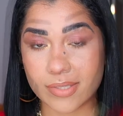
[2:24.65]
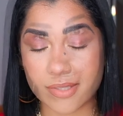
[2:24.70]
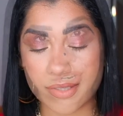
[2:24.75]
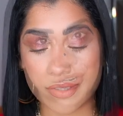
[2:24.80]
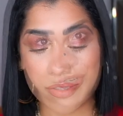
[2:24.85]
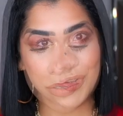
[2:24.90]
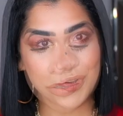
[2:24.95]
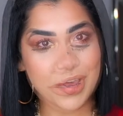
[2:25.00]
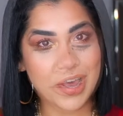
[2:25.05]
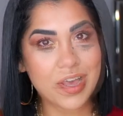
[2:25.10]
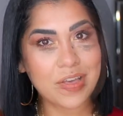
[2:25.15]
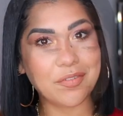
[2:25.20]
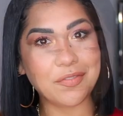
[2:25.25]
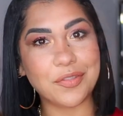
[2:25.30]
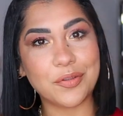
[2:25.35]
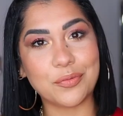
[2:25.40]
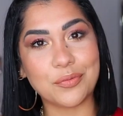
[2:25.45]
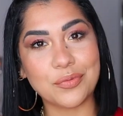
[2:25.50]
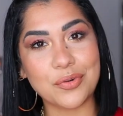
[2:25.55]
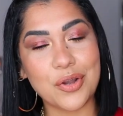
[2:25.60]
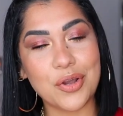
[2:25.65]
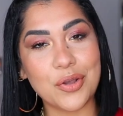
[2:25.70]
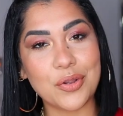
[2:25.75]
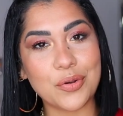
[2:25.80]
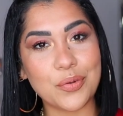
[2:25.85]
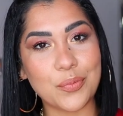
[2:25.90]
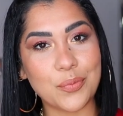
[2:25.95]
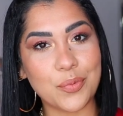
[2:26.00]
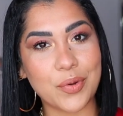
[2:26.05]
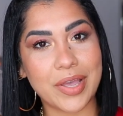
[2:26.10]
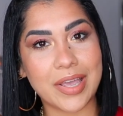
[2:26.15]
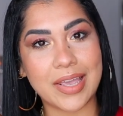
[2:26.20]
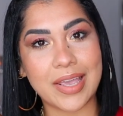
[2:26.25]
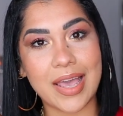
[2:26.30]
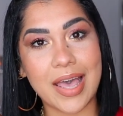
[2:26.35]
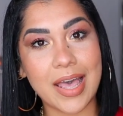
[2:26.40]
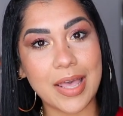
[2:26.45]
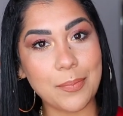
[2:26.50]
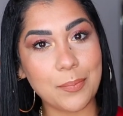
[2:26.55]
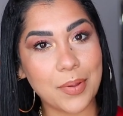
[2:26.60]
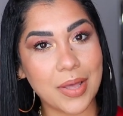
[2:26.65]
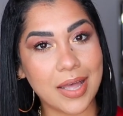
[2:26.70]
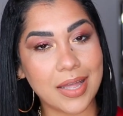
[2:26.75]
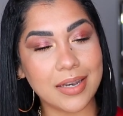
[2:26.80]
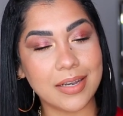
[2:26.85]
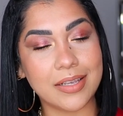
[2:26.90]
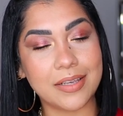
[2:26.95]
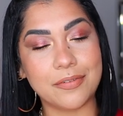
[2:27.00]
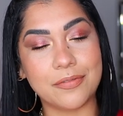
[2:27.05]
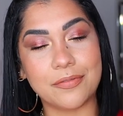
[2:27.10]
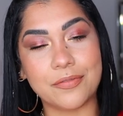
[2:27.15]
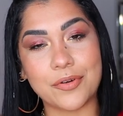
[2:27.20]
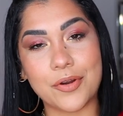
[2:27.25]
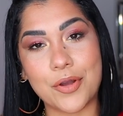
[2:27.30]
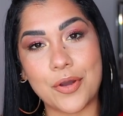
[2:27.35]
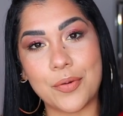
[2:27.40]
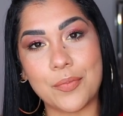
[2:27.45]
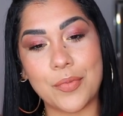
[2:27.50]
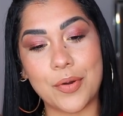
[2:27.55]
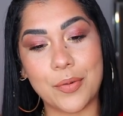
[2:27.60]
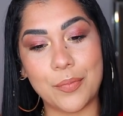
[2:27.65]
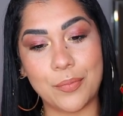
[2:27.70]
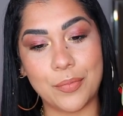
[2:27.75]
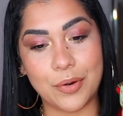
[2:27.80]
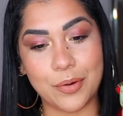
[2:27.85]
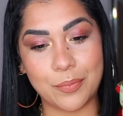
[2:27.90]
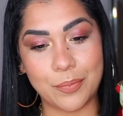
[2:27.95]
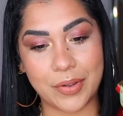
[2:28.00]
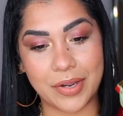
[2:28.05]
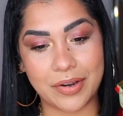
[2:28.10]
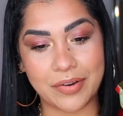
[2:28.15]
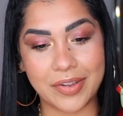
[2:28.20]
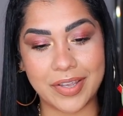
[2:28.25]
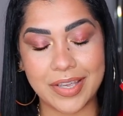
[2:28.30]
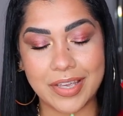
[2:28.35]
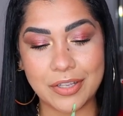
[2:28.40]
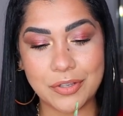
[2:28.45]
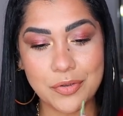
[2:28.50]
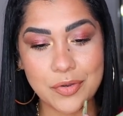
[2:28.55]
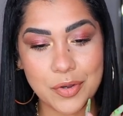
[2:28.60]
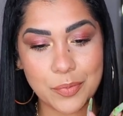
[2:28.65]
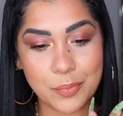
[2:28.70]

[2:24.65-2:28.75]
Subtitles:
Here you have the Runway eye palette from Burberry. Can you